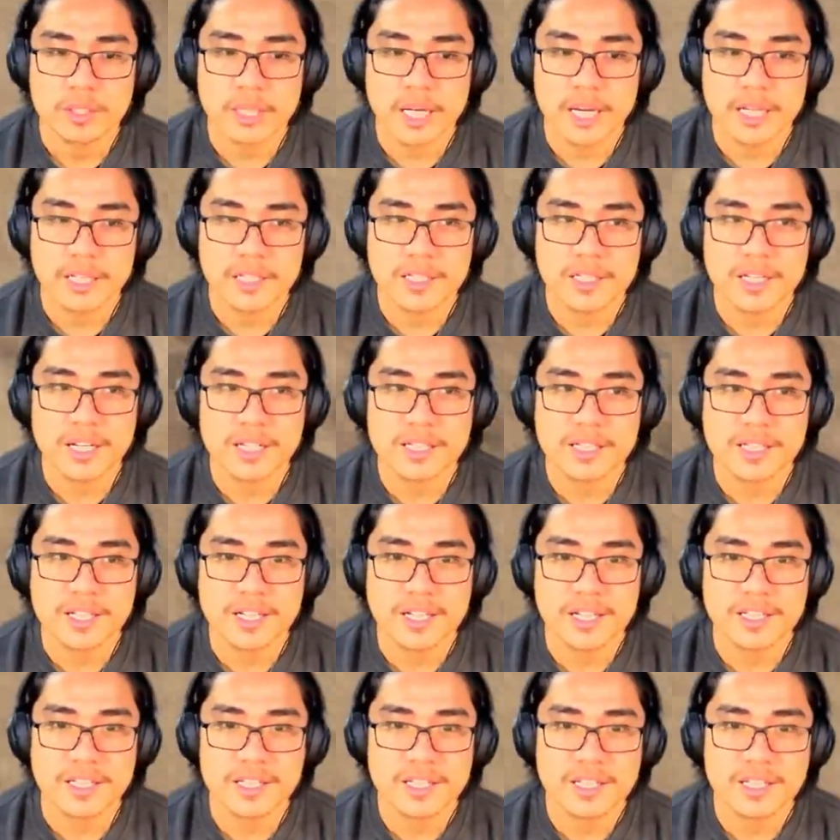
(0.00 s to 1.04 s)
no,
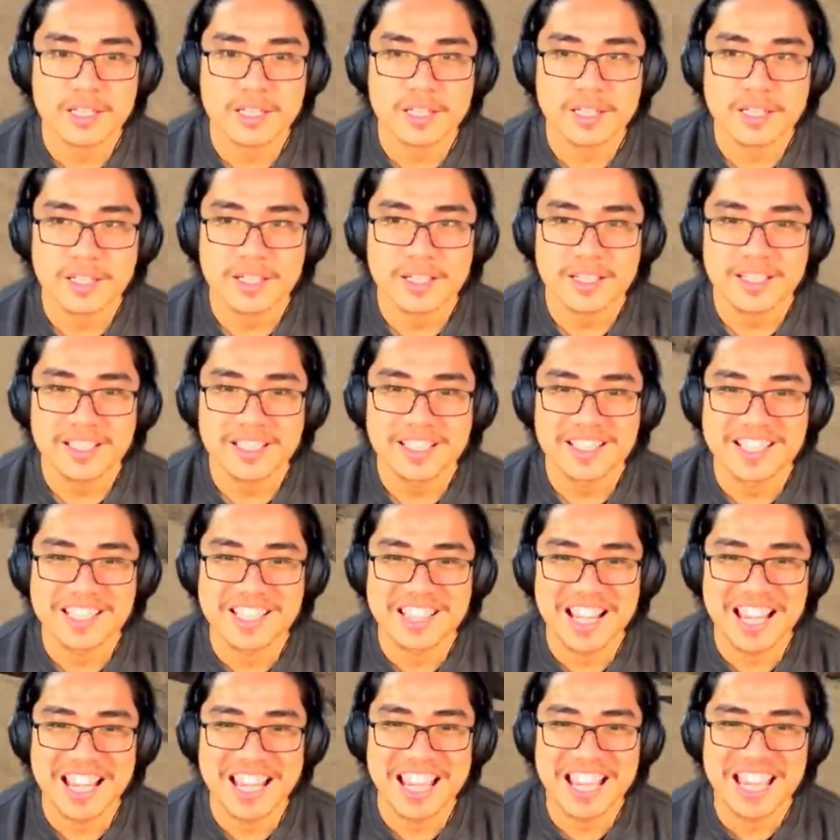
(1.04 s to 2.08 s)
nice, nice, I didn't.
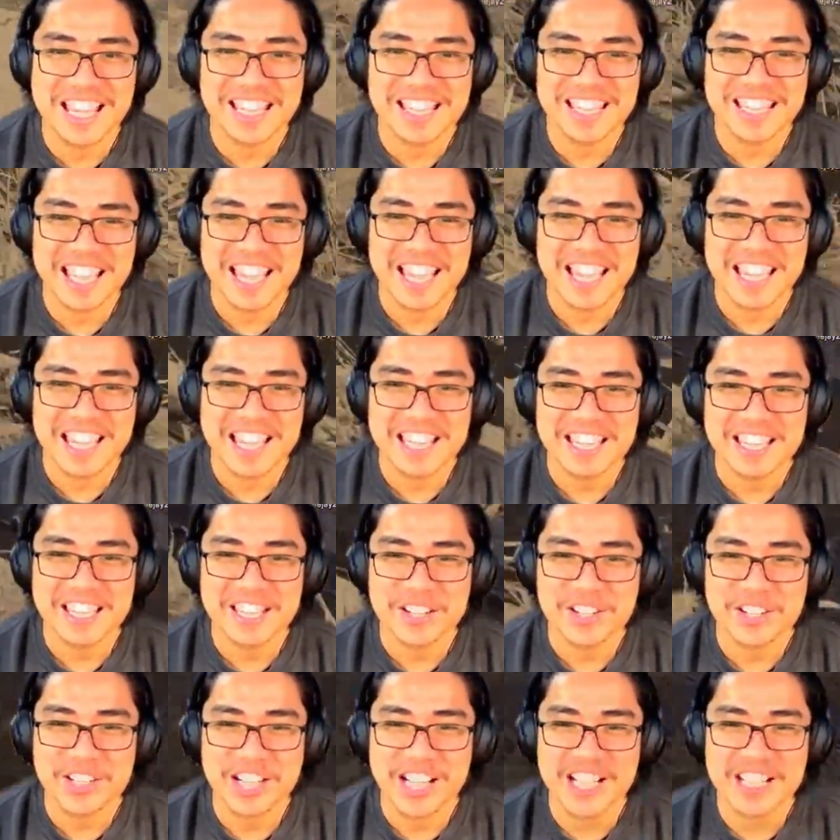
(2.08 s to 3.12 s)
Dang. Oh,
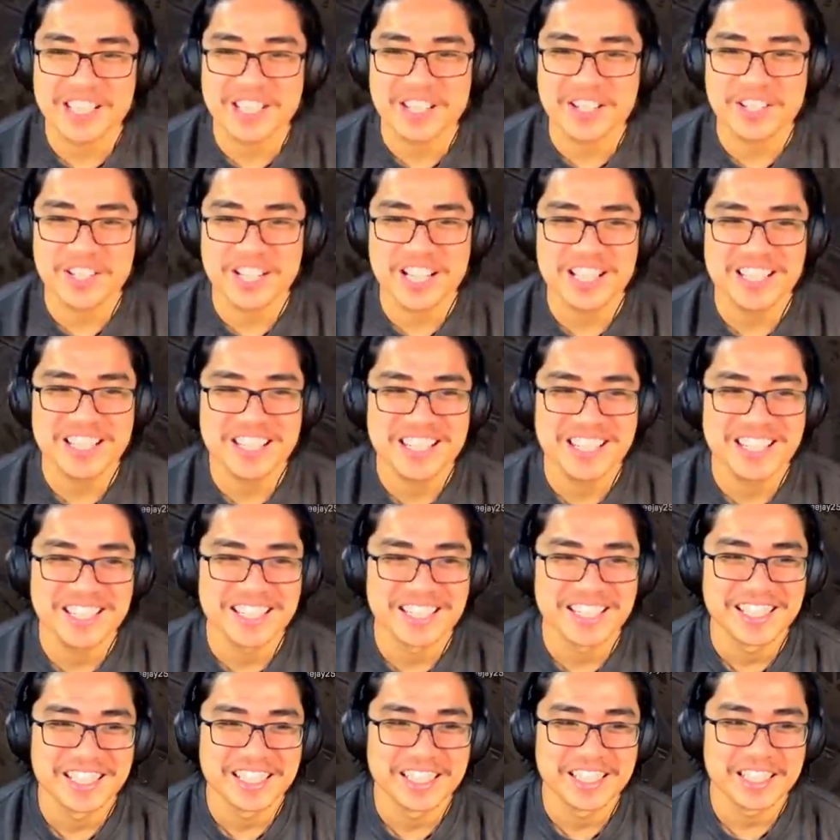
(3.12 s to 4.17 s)
hey, I tried, man. He,
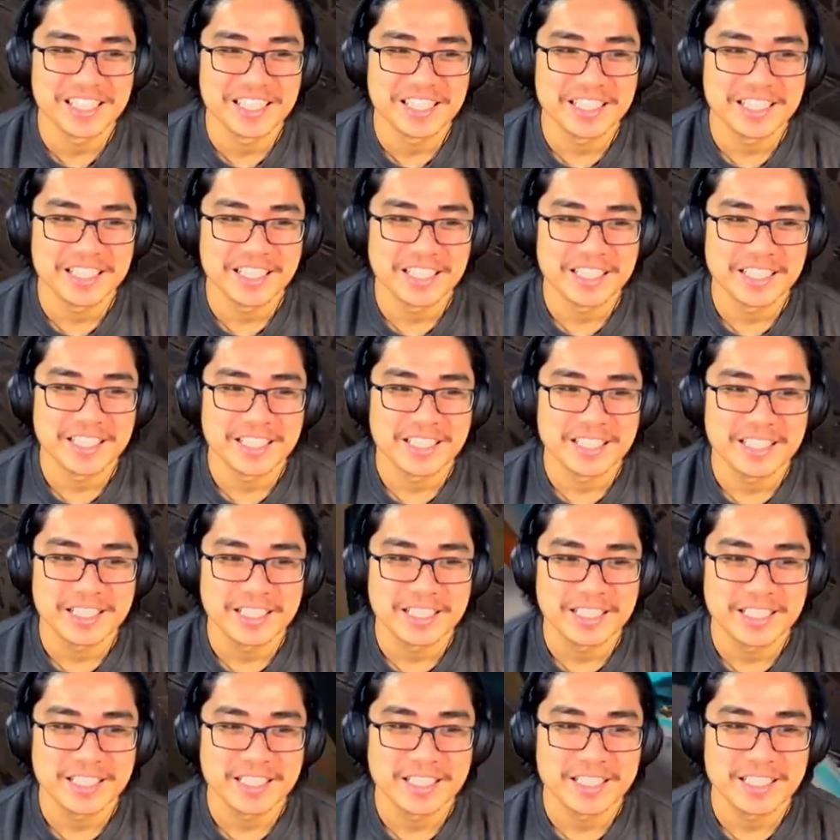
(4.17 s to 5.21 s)
dude,
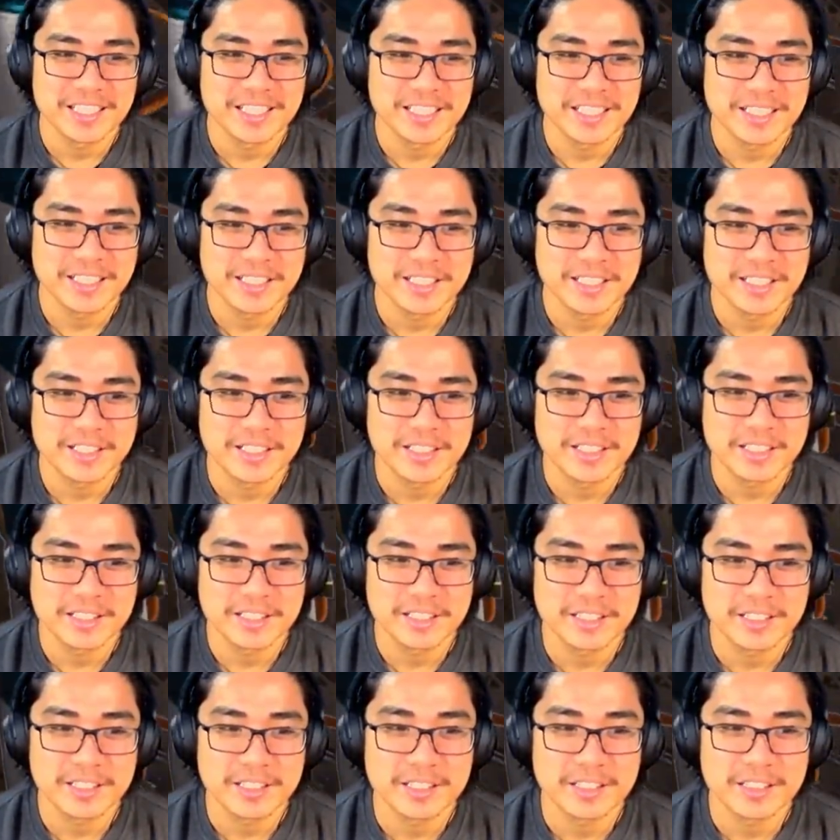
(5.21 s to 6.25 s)
he kept
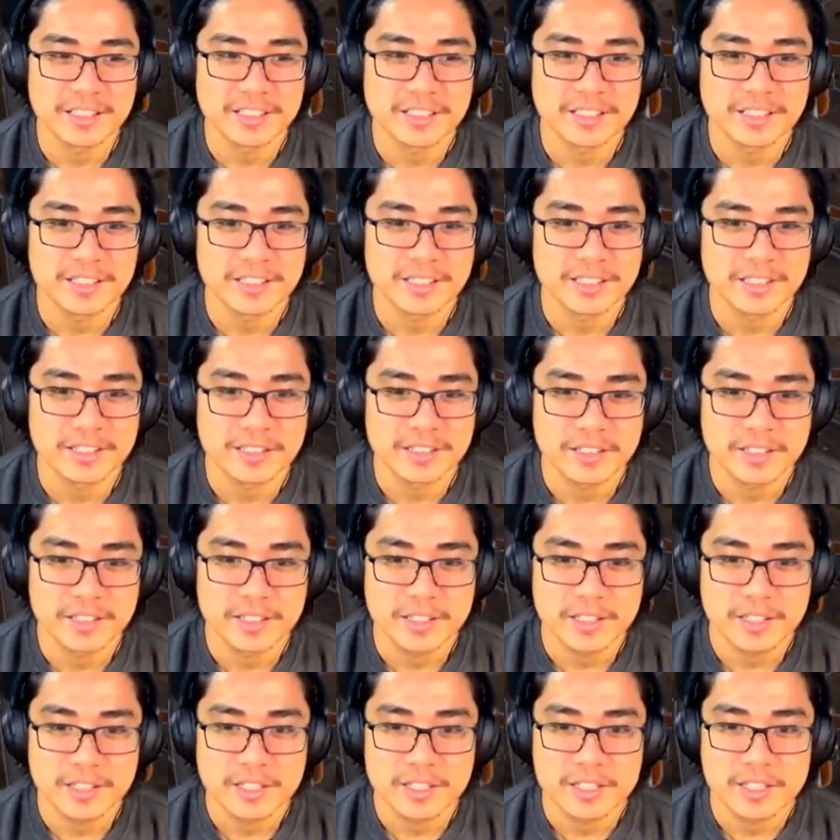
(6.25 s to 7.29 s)
feathering.
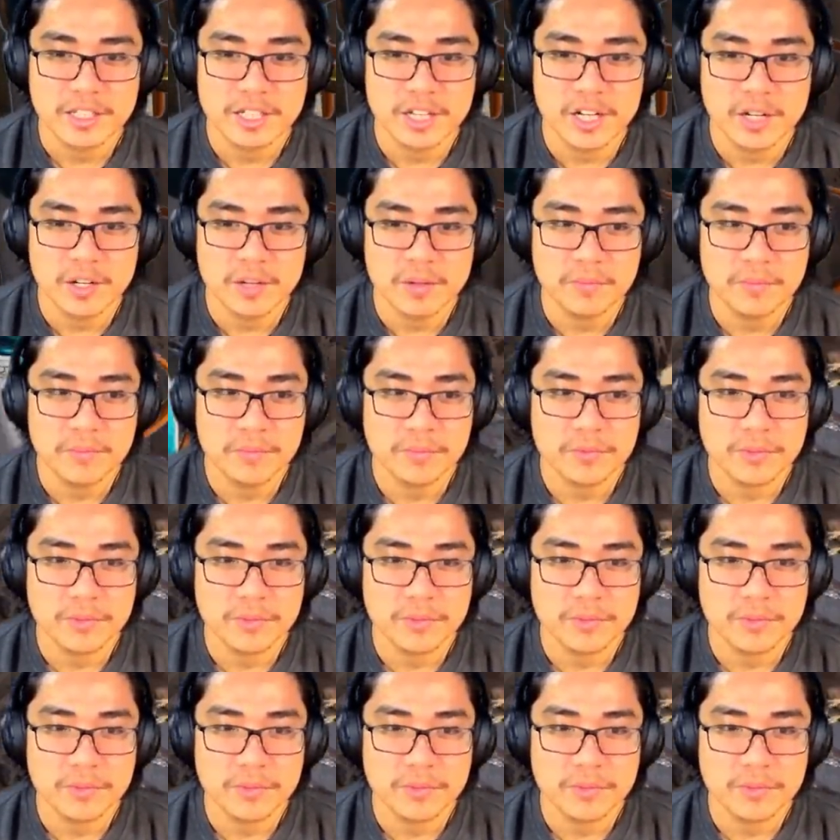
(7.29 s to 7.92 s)
I know.